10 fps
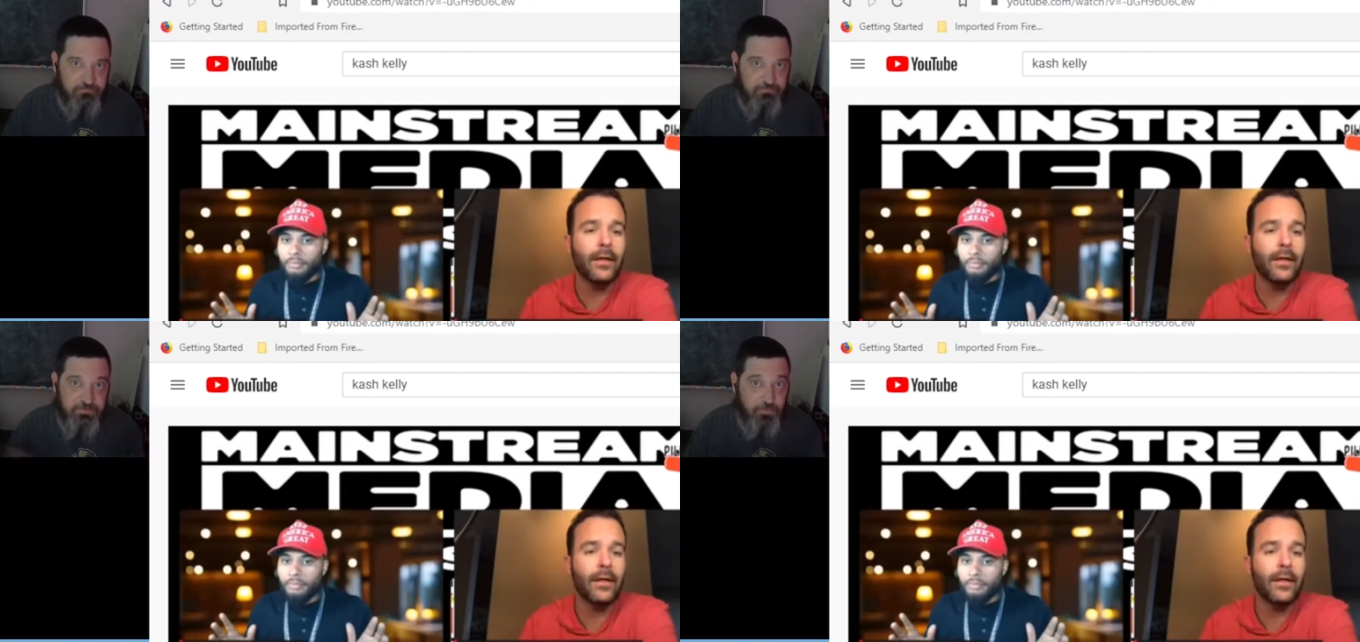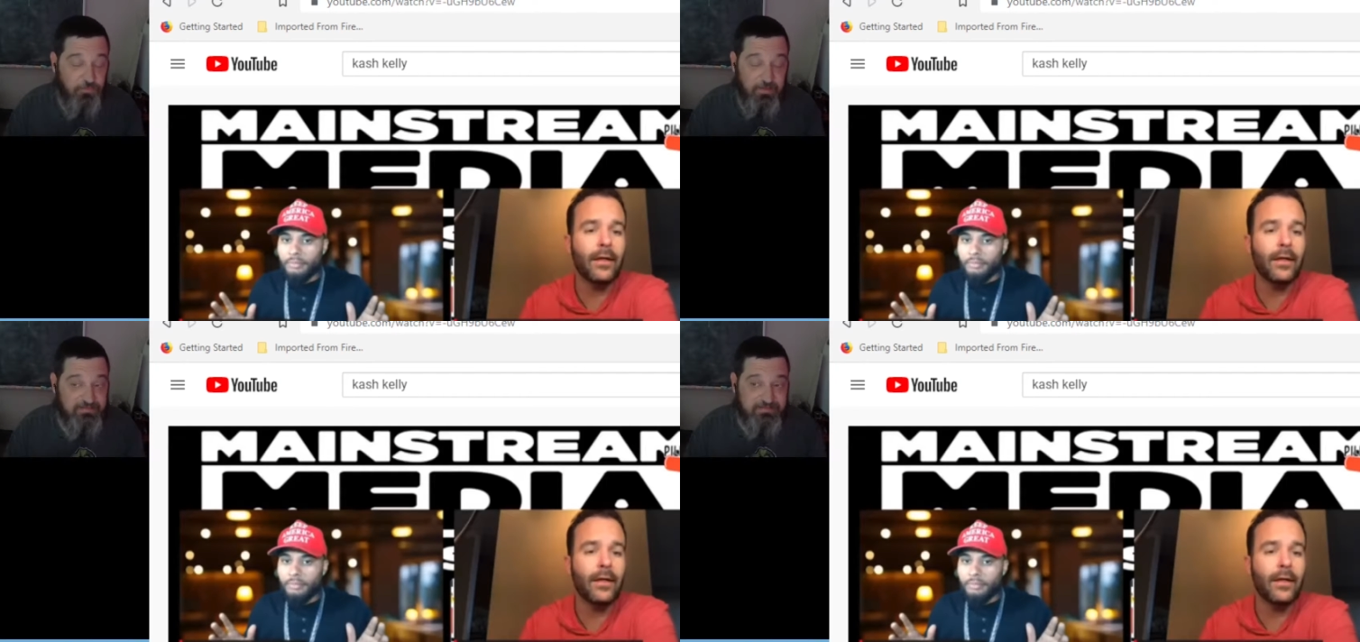
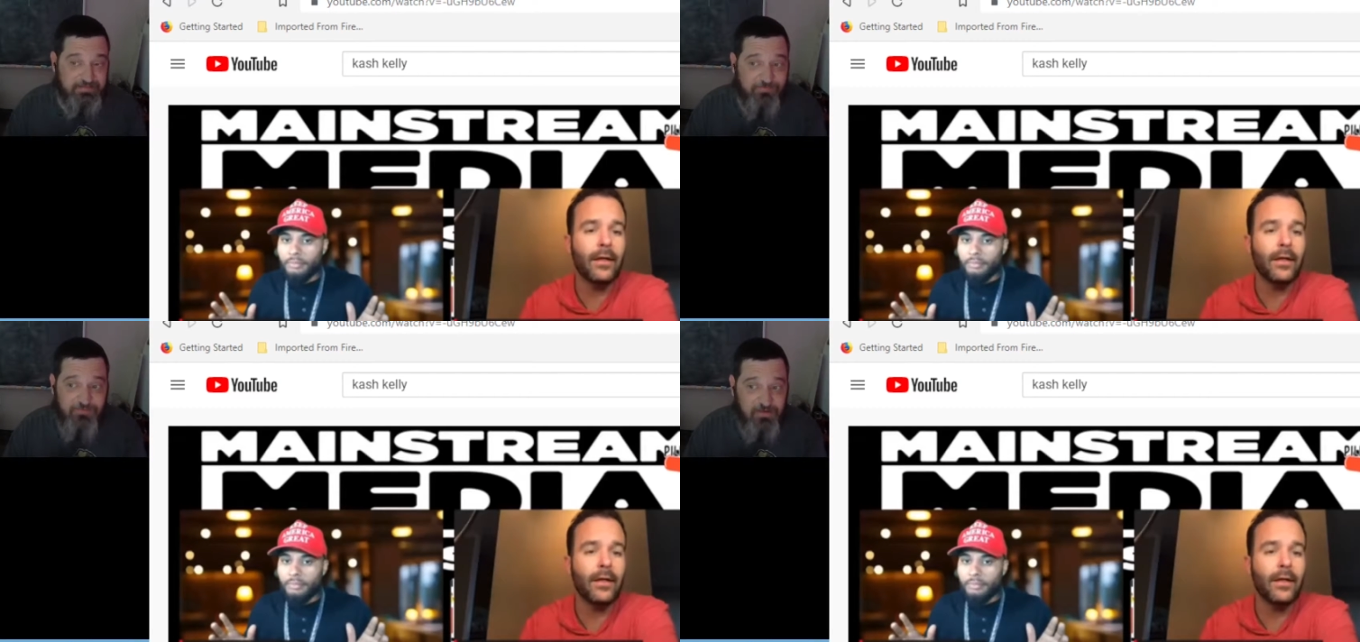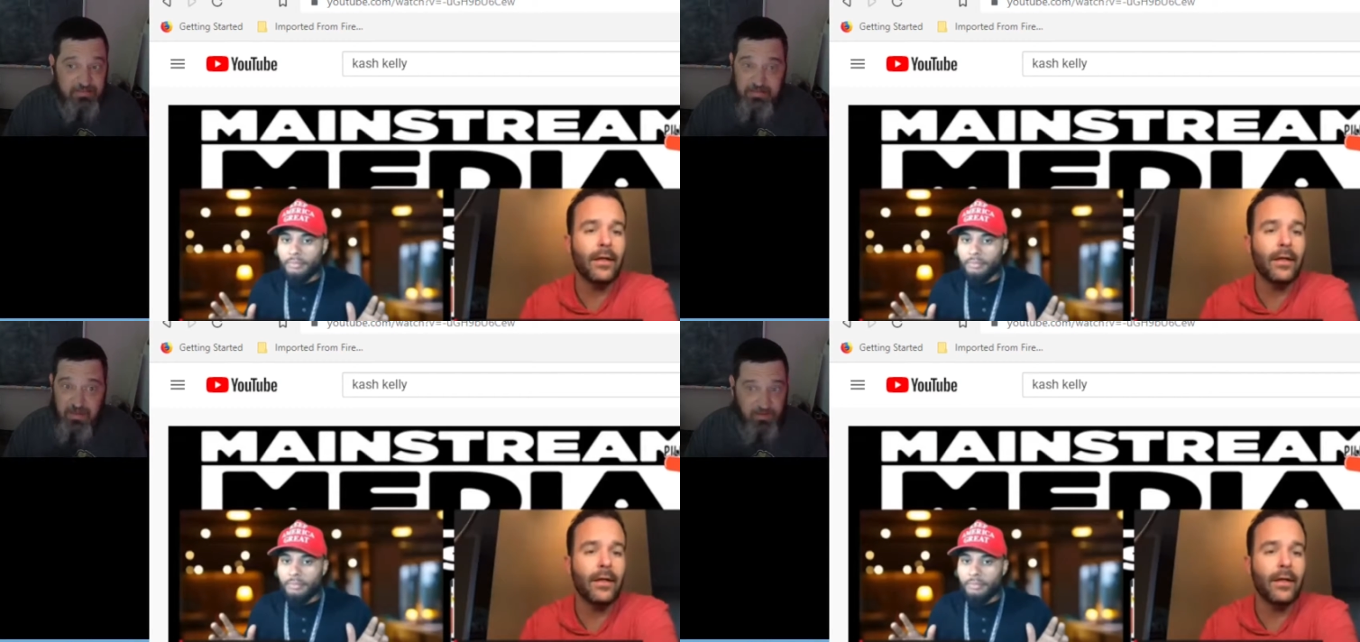Speaker 1: So he's
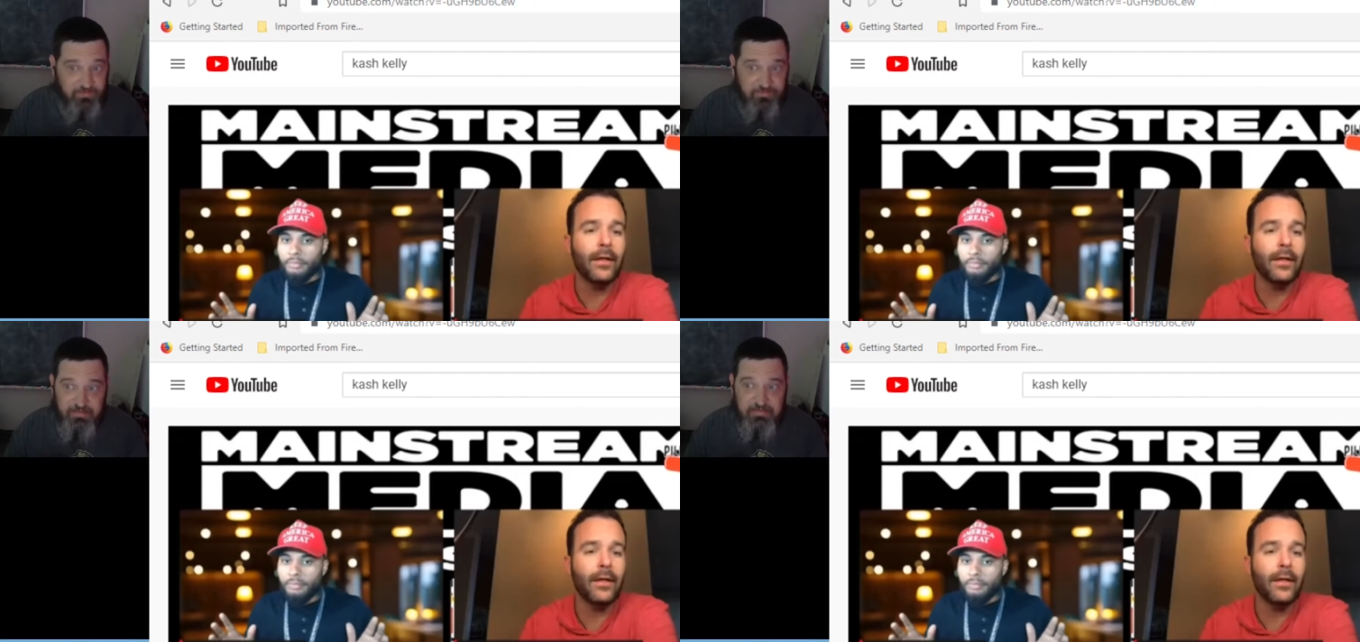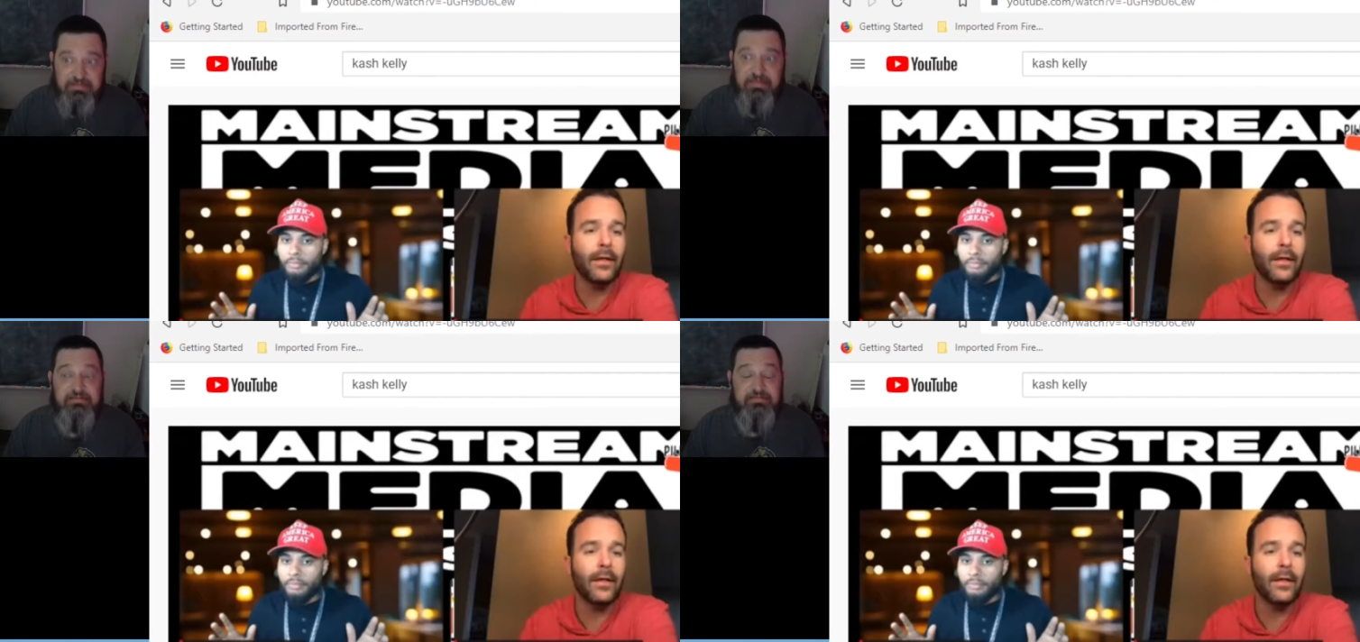definitely not
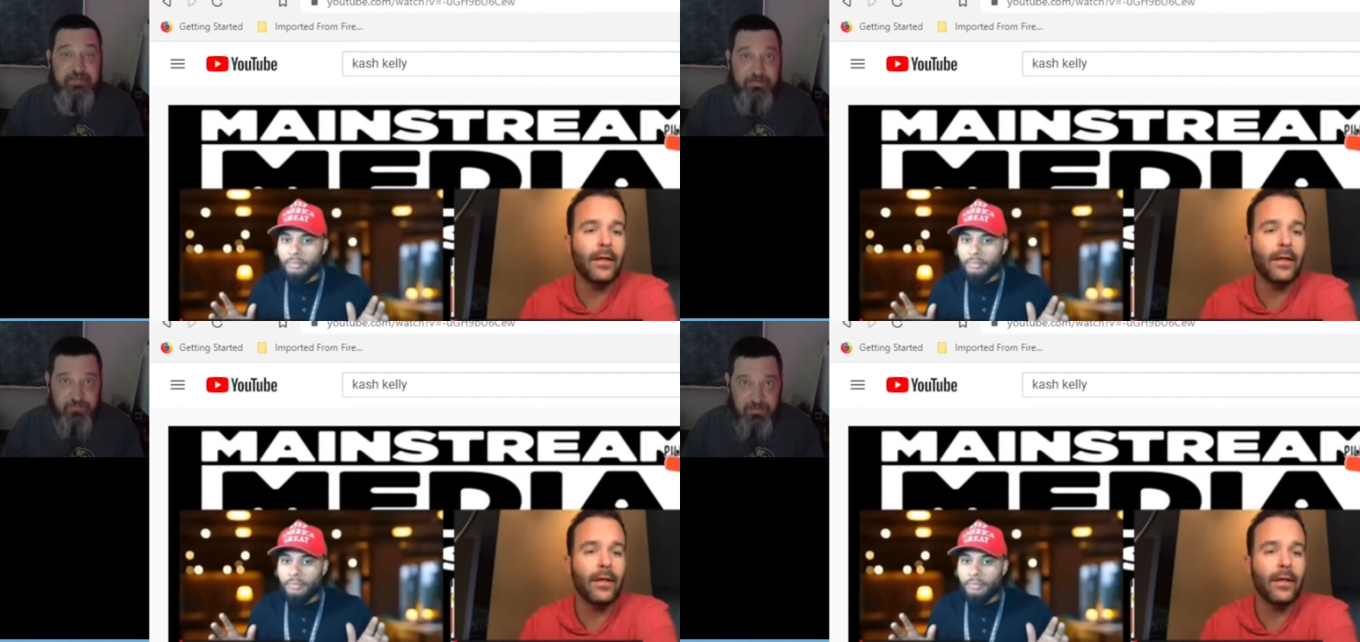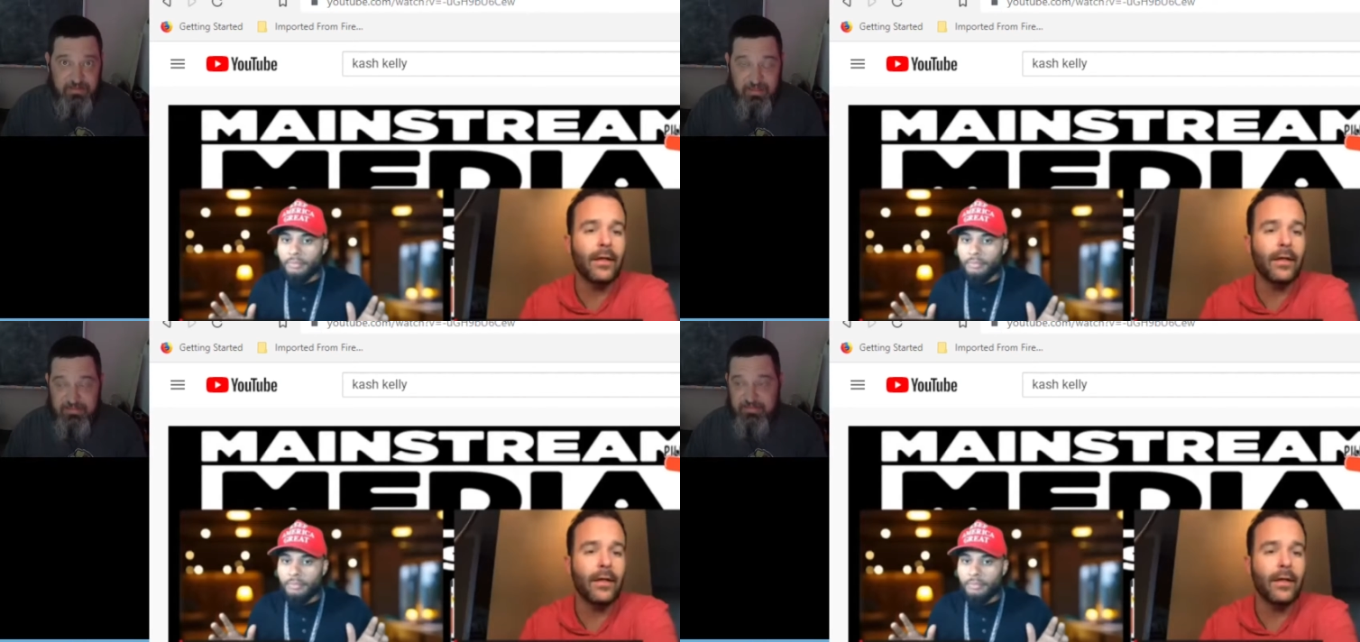things. He is
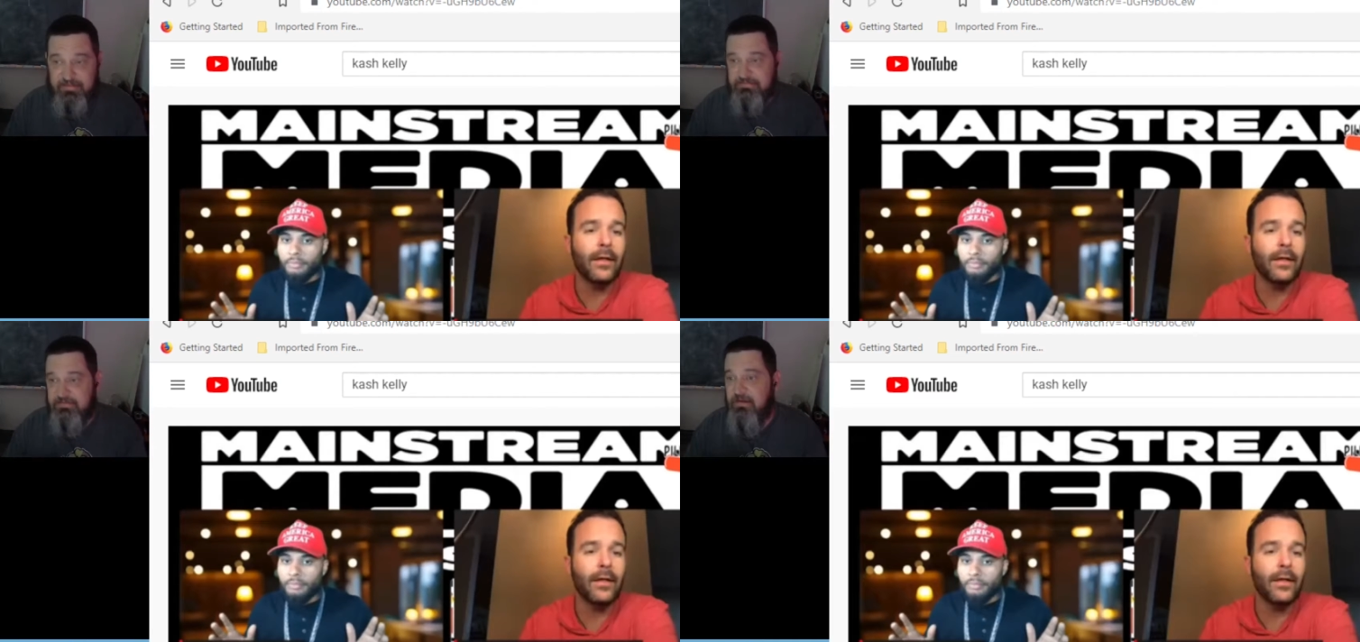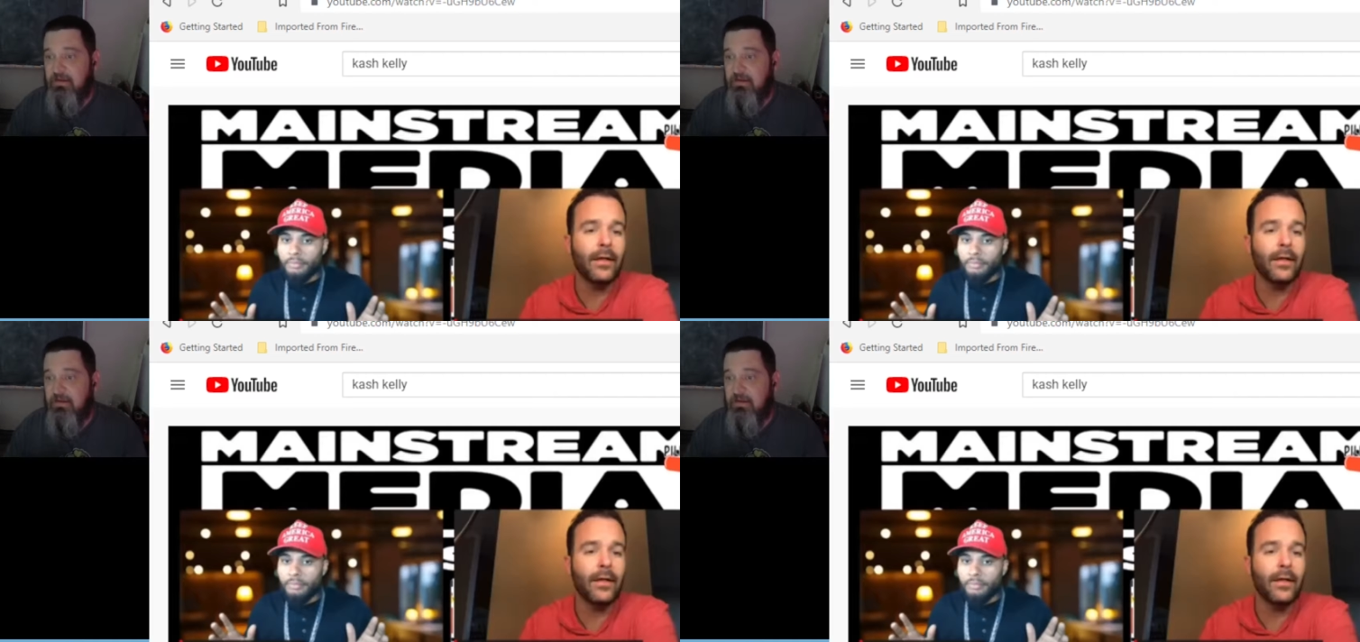definitely ideas.